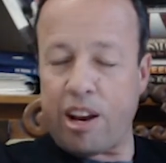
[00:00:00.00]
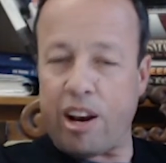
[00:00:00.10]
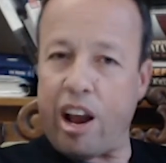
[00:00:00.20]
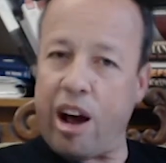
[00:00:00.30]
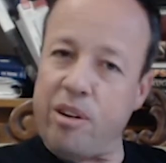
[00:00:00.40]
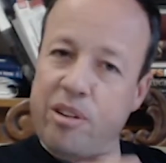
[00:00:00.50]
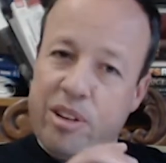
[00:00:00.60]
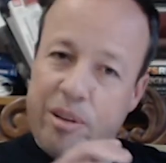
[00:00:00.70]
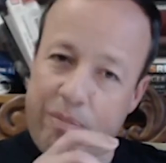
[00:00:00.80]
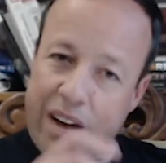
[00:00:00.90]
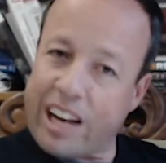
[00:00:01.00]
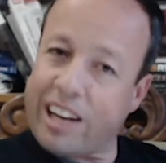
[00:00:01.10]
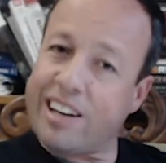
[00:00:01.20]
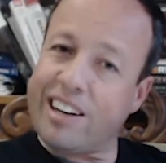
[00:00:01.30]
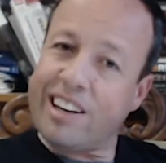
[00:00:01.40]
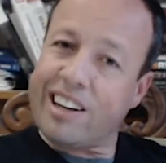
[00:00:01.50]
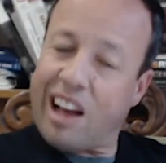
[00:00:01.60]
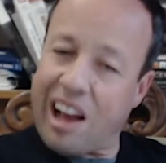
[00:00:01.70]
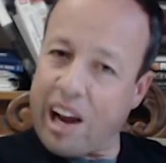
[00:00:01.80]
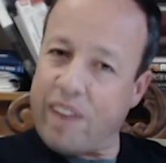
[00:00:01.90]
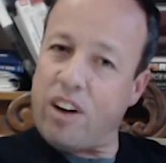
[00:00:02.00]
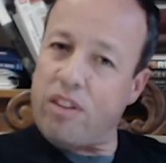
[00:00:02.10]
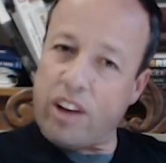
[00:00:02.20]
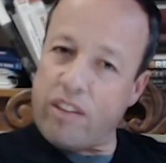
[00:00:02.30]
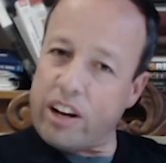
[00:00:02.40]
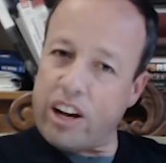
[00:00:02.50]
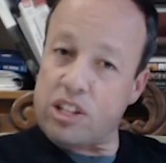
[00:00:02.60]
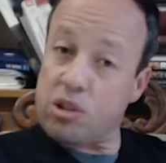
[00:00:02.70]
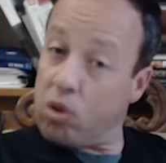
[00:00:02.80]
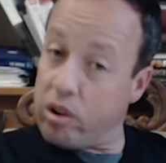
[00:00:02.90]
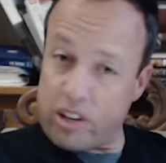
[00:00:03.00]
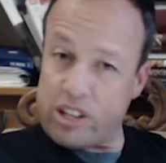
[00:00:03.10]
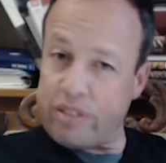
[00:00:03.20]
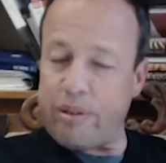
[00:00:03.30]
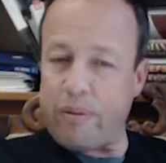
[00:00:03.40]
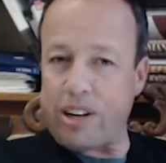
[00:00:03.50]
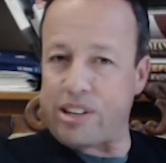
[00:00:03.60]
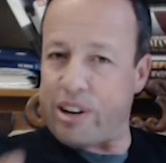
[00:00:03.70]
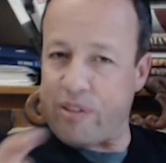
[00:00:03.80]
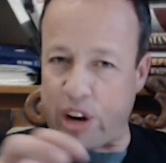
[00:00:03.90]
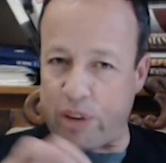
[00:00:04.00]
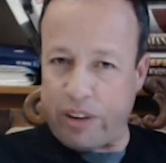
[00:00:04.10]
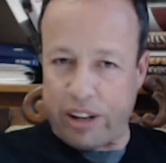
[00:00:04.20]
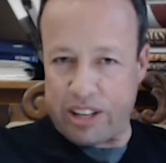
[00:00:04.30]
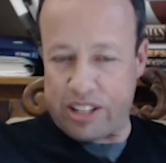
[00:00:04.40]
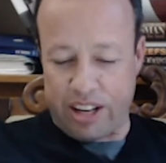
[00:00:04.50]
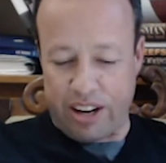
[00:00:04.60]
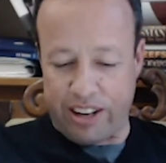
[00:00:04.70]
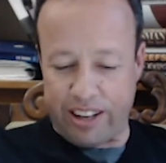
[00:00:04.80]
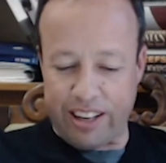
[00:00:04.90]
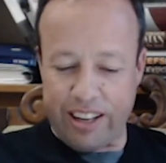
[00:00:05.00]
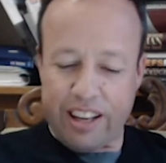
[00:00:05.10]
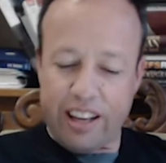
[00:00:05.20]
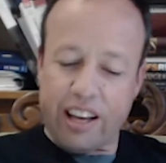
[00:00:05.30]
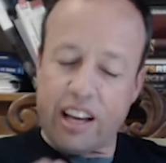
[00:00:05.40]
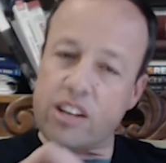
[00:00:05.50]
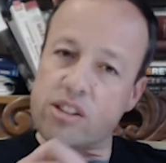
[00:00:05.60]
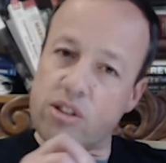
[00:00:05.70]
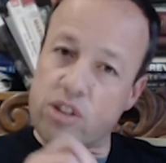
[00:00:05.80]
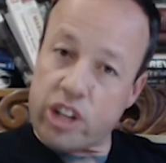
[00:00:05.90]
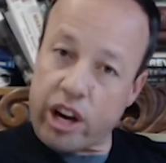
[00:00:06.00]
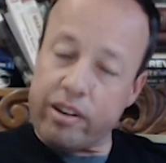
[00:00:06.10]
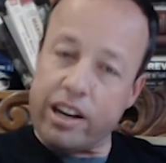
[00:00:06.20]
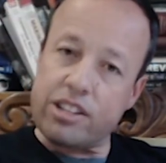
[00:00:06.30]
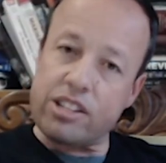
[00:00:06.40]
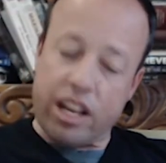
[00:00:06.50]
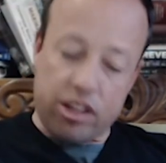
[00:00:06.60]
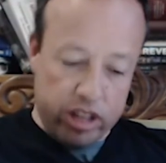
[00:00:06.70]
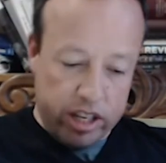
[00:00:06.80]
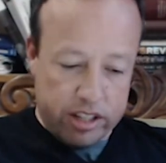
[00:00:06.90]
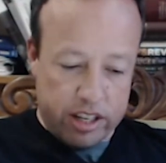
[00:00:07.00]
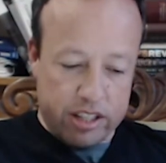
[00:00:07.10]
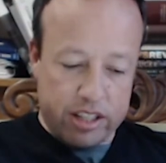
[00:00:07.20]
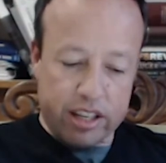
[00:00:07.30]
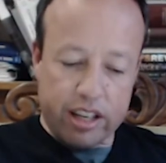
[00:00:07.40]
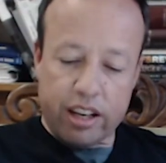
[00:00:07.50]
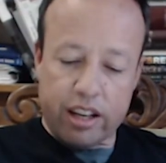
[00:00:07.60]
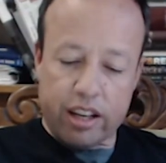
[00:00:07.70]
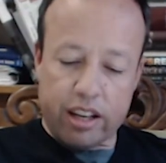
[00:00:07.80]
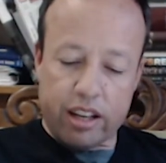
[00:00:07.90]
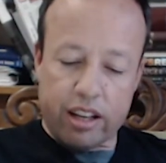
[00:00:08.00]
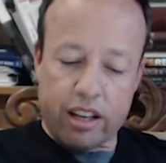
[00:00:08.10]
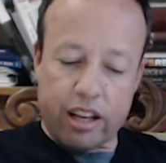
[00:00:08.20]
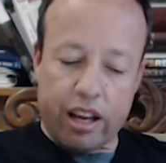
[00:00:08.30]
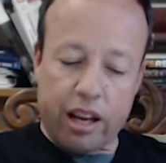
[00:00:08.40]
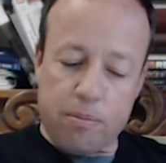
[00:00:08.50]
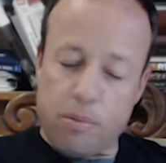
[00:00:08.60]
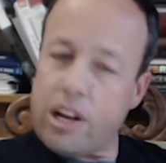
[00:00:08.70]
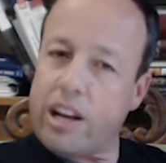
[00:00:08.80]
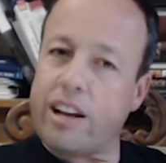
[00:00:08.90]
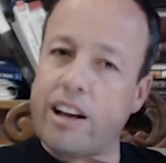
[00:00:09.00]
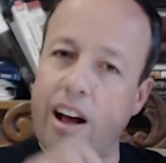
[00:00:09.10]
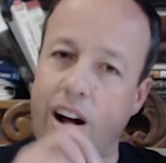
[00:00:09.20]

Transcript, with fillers: Now, the main aim of giving us all of this information about Melchizedek is to show us that Jesus, in being a